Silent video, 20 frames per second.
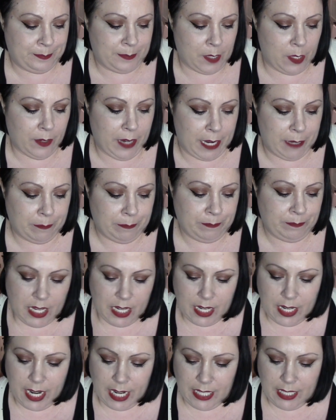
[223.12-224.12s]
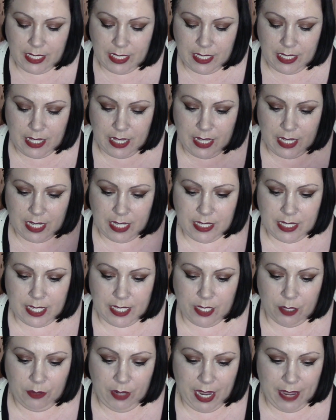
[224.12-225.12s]
Okay, next is this. I
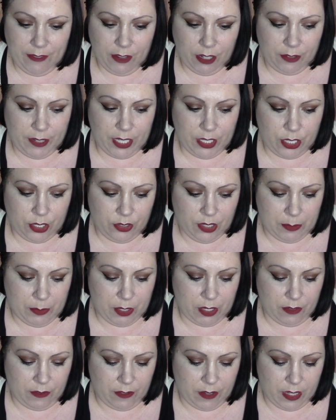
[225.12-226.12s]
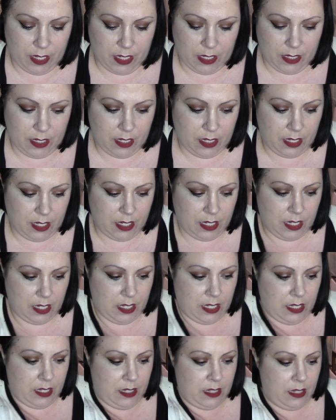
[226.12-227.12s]
don't have a great description for this. This
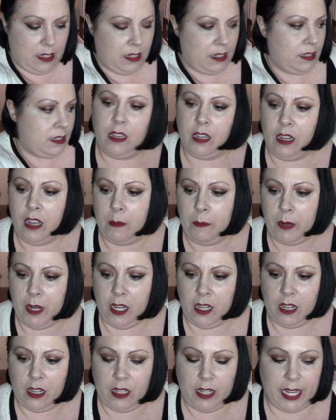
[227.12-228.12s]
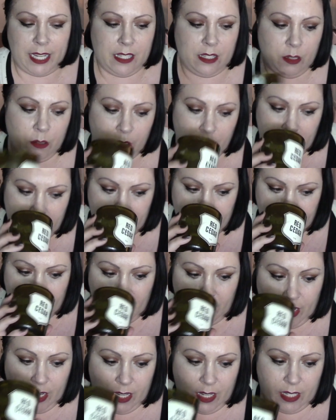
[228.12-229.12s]
is a company called Izola,
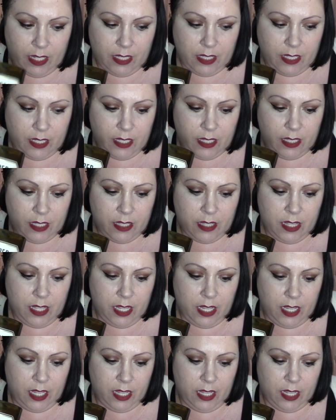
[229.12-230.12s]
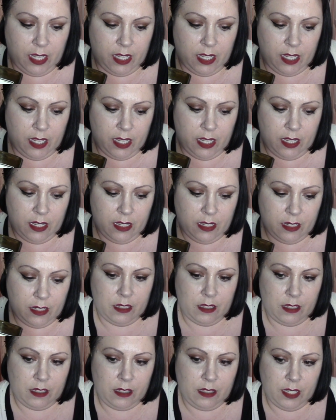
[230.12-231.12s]
and the
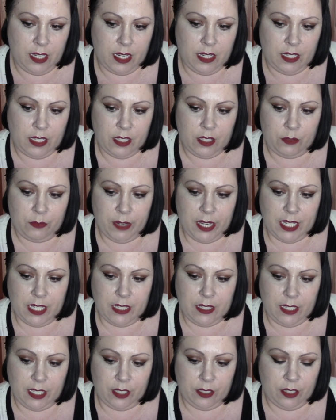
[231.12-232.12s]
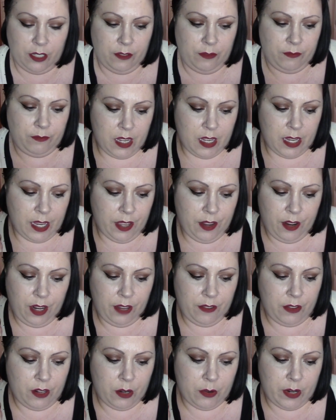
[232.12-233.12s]
scent is red cedar. I don't
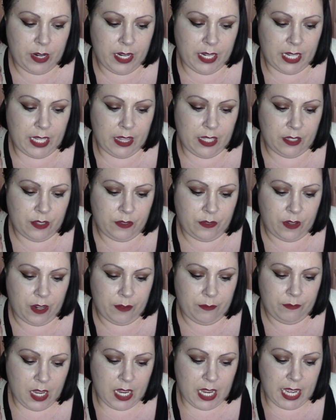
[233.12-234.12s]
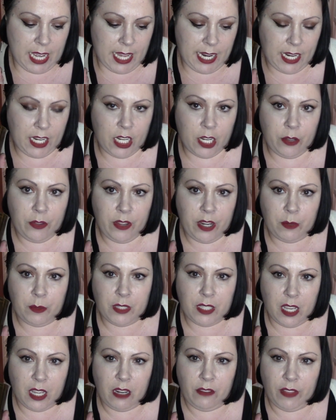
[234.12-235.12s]
even know where I got this from. And I know that it
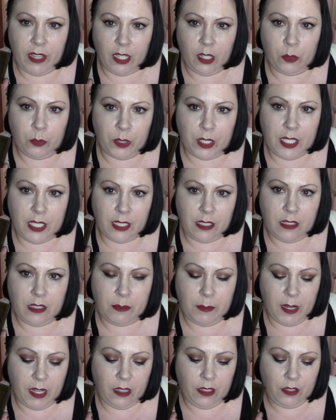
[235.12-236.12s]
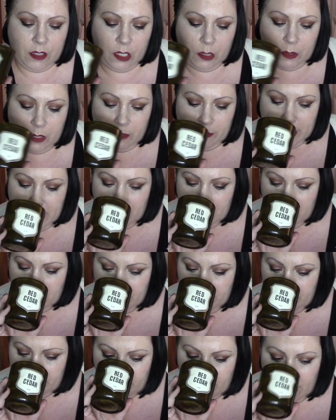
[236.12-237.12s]
was kind of like a woodsy smell, as you would
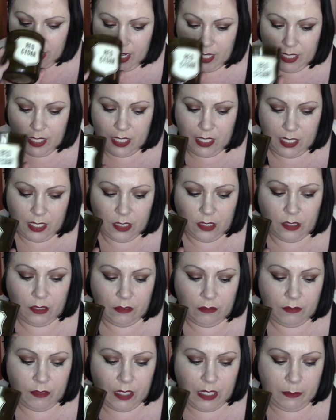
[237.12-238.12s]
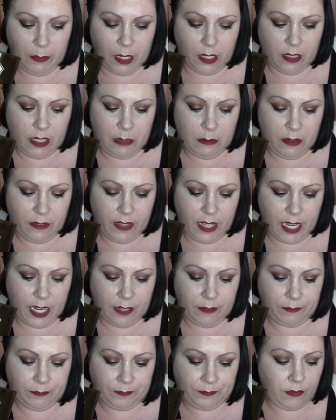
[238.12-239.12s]
imagine. And I still smell some of that.